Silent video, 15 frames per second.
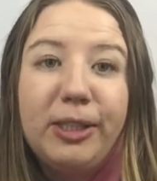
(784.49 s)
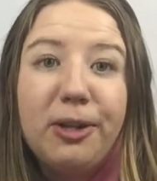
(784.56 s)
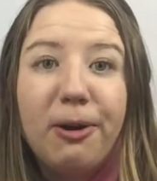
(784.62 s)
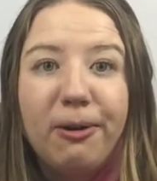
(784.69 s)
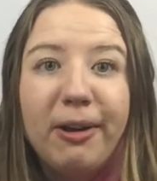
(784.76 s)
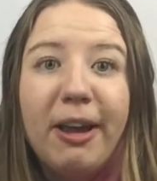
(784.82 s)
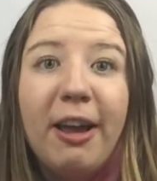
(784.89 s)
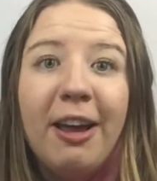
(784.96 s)

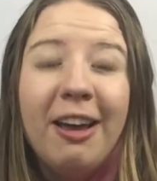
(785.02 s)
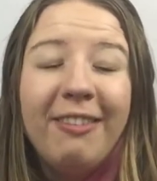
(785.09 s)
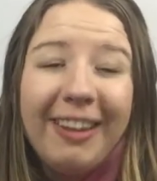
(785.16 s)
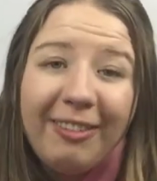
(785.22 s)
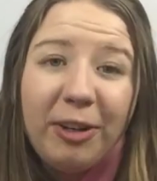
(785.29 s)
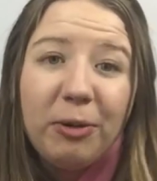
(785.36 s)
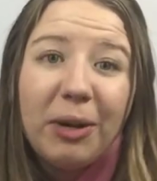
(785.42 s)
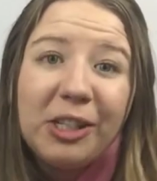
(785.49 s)
So if
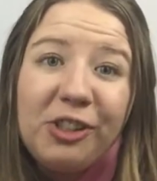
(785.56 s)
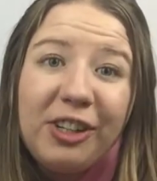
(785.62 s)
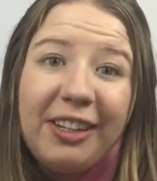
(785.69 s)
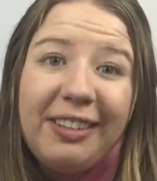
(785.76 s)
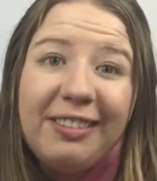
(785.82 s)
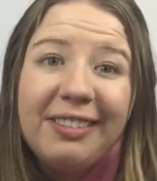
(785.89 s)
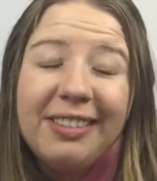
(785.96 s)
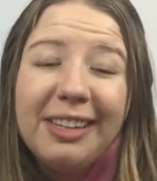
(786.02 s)
you have any
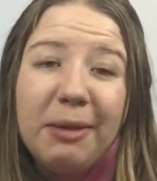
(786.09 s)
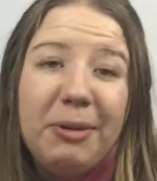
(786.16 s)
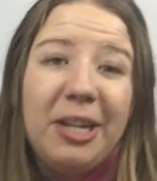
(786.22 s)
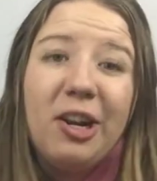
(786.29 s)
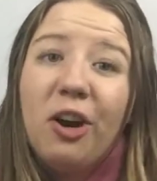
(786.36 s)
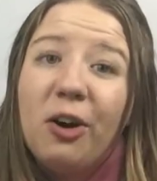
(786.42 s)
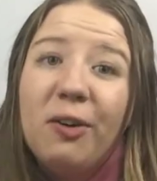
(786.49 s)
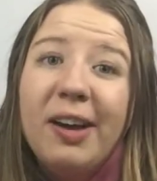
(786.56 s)
questions, let me
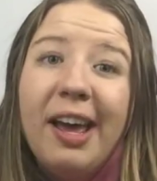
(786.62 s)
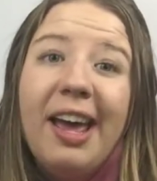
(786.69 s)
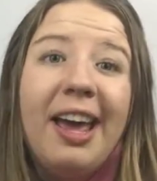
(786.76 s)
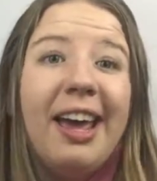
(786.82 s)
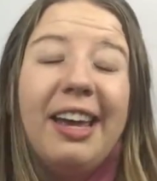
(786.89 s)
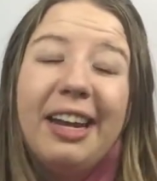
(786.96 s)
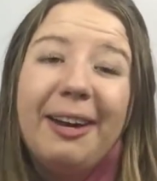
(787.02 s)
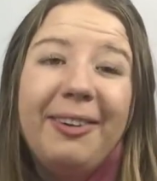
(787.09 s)
know.
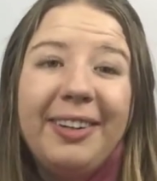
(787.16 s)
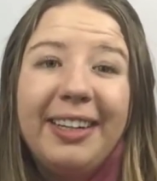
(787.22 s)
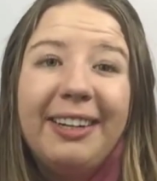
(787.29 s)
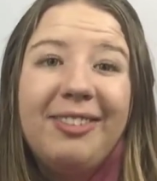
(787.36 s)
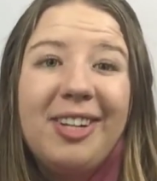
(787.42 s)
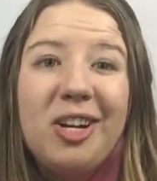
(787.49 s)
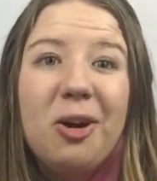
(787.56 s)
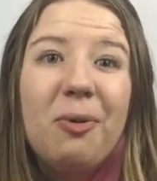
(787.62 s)
And I would
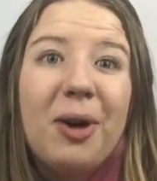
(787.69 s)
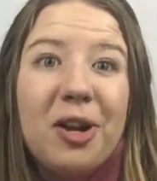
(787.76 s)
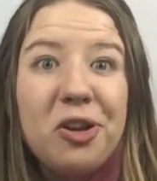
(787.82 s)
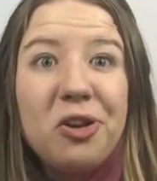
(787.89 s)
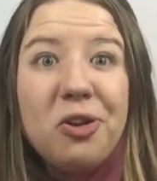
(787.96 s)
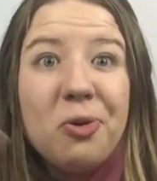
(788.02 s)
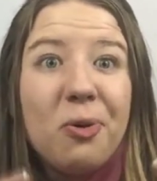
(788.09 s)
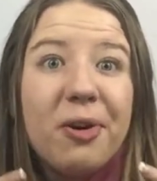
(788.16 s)
love to know what
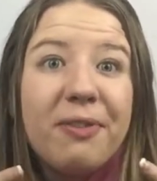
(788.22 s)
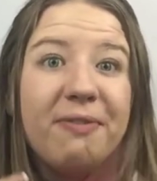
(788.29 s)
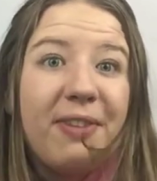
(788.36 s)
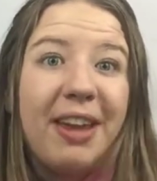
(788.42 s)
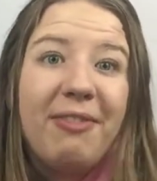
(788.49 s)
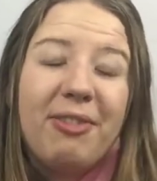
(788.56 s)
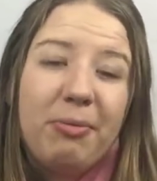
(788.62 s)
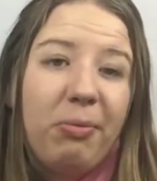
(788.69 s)
your
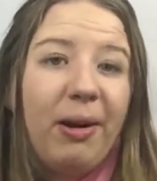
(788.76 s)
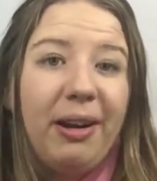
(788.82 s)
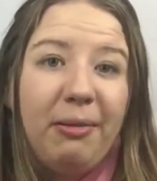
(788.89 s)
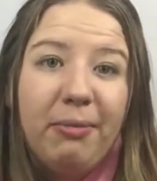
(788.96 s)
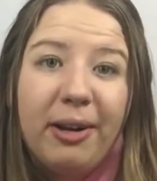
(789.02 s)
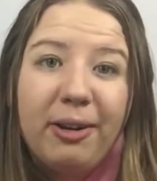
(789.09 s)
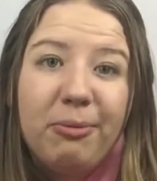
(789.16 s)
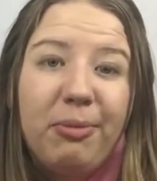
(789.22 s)
favorite bread
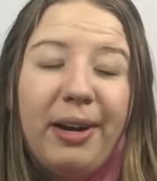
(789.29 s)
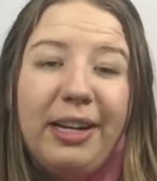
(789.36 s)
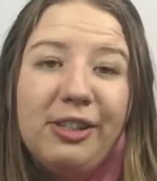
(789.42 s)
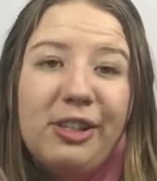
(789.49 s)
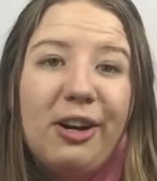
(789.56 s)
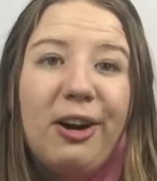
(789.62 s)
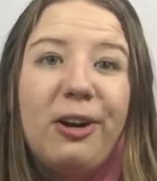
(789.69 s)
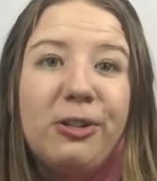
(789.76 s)
and butter
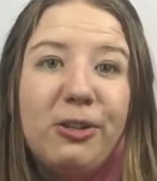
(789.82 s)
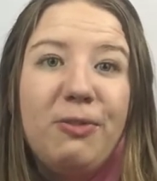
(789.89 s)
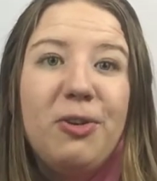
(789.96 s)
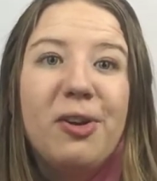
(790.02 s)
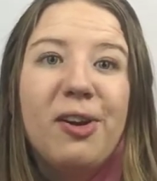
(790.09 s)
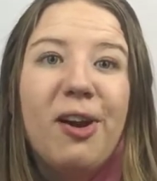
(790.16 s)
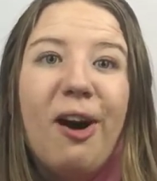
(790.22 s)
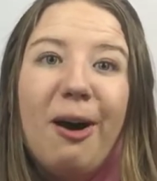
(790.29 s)
brands are. So if
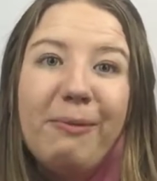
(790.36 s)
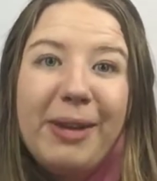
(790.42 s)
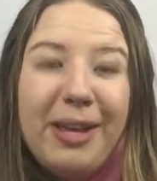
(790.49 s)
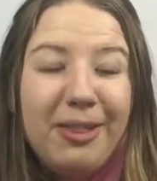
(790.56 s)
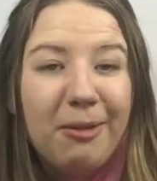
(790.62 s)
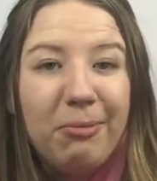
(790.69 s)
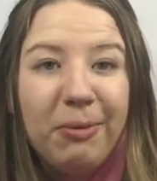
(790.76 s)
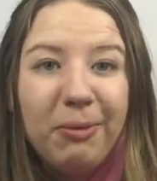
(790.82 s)
you could comment
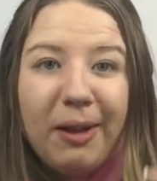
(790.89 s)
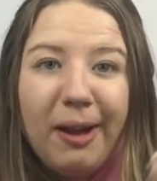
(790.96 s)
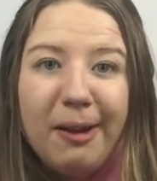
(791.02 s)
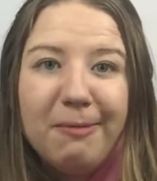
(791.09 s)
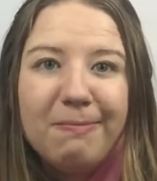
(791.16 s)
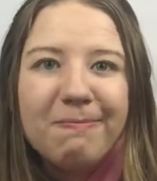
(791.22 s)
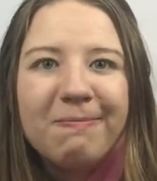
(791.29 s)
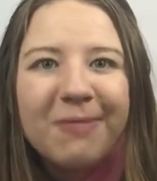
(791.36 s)
in the
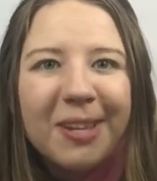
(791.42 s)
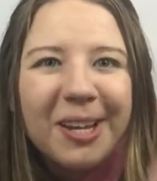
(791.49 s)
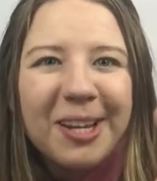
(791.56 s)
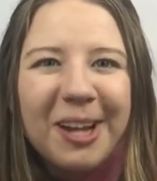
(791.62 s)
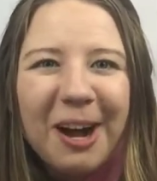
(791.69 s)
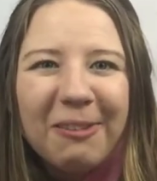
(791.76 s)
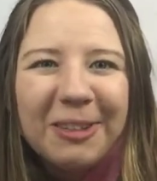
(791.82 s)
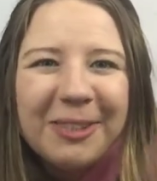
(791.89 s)

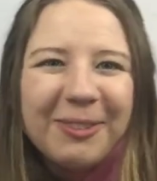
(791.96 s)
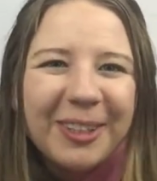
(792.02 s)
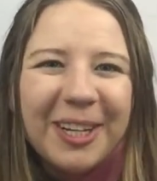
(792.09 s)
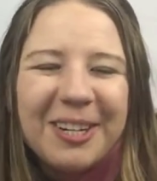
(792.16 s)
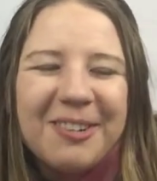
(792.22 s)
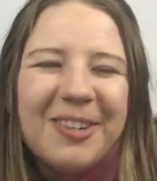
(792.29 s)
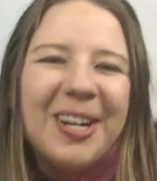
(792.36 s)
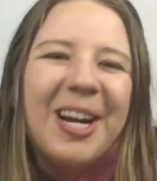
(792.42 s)
comments
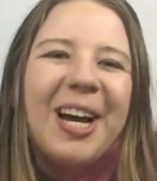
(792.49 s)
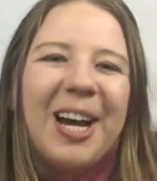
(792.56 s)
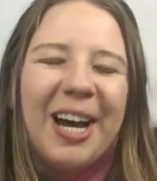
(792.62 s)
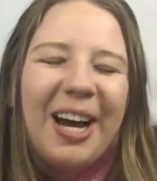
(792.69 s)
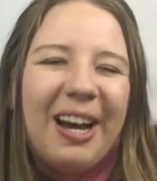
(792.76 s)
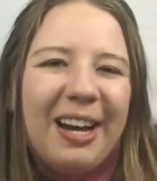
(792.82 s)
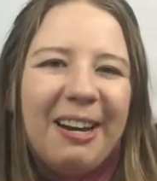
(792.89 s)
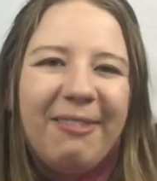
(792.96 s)
below,
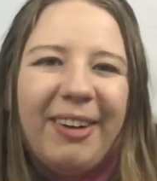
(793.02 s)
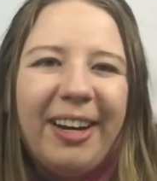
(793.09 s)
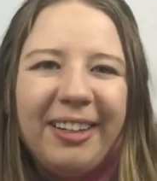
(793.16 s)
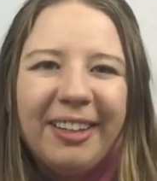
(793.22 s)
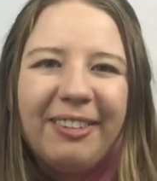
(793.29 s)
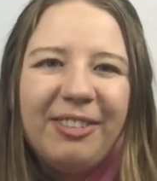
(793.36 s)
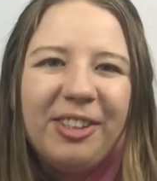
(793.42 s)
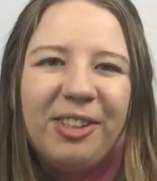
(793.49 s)

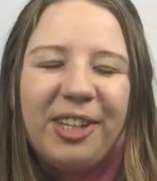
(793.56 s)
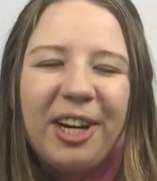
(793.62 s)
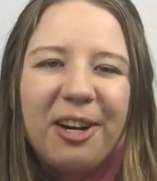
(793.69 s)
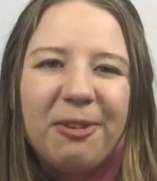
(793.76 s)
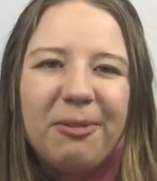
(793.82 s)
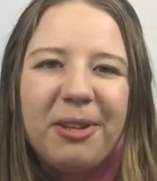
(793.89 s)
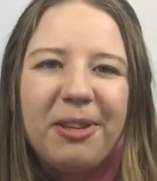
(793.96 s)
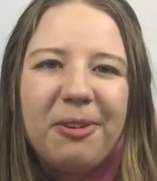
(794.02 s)
I'd love to
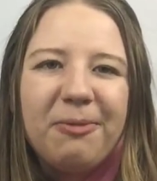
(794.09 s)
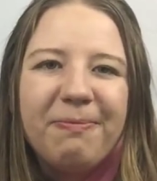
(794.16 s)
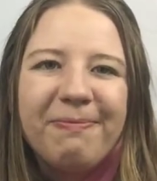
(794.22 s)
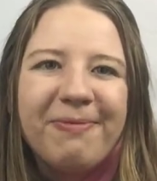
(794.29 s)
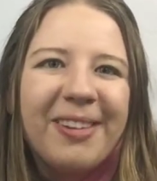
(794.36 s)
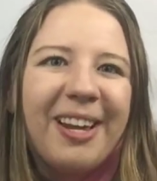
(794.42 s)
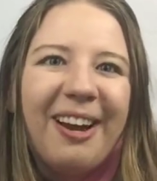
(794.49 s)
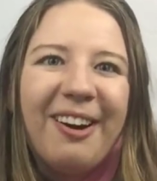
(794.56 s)
share with you.
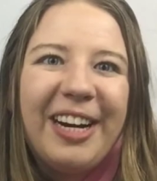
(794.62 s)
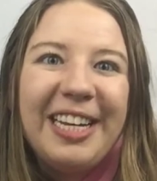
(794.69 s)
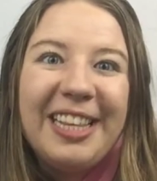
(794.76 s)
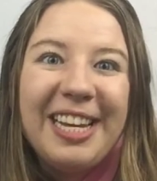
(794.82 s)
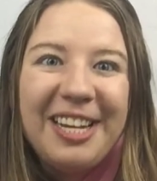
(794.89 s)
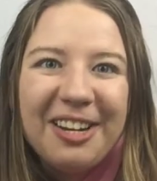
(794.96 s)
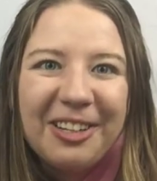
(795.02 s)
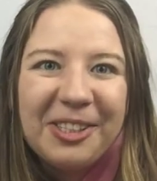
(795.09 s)
All right,
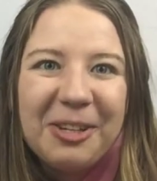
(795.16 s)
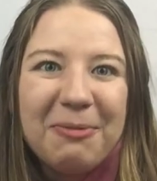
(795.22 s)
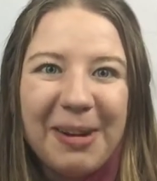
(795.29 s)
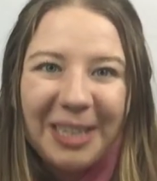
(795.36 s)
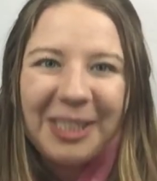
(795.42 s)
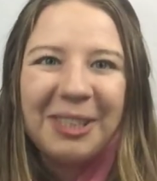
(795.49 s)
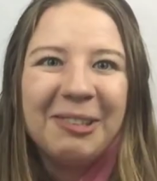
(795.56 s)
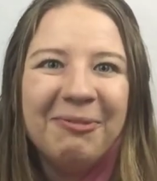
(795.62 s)
thank y'all so
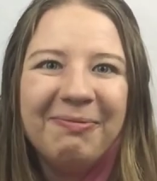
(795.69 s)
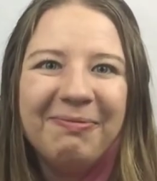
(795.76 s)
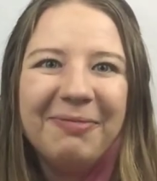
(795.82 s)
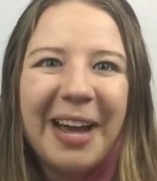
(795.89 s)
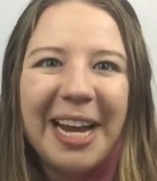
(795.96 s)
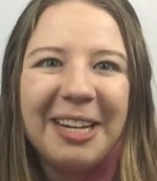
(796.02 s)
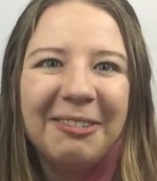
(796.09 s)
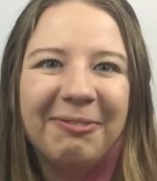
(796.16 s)
much.
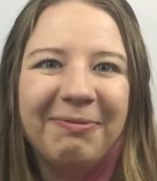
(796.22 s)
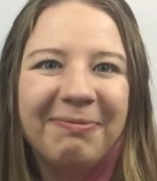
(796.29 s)
Bye.